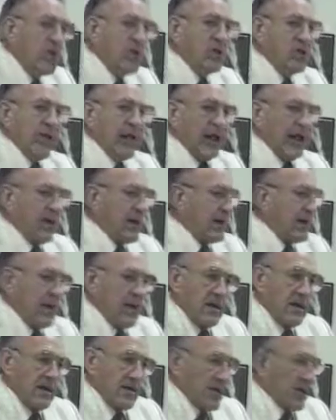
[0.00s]
now,
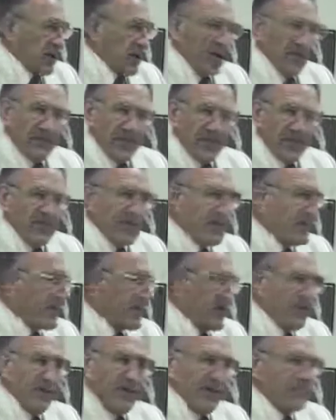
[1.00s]
there are not enough people
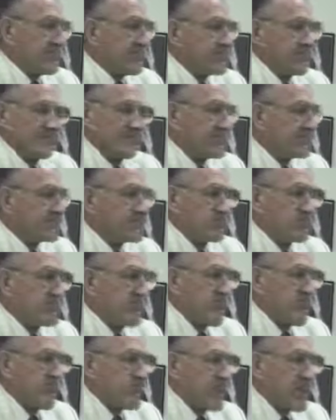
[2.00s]
doing it.
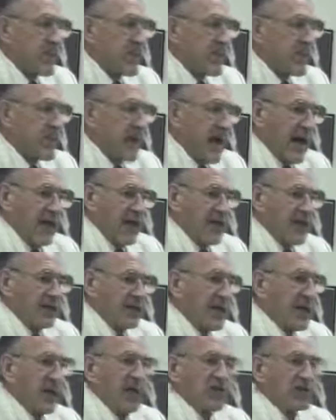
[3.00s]
I don't
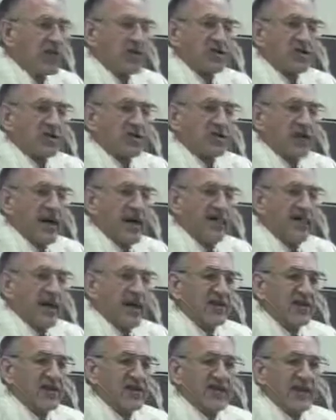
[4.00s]
see any church outside of
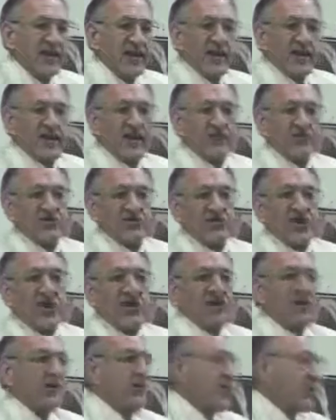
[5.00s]
ours even getting together and
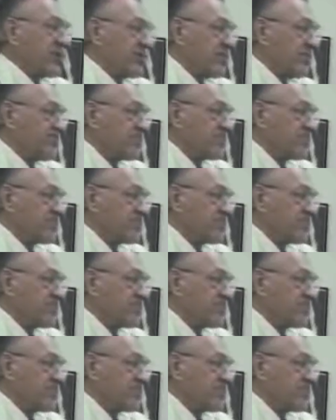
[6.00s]
talking the word.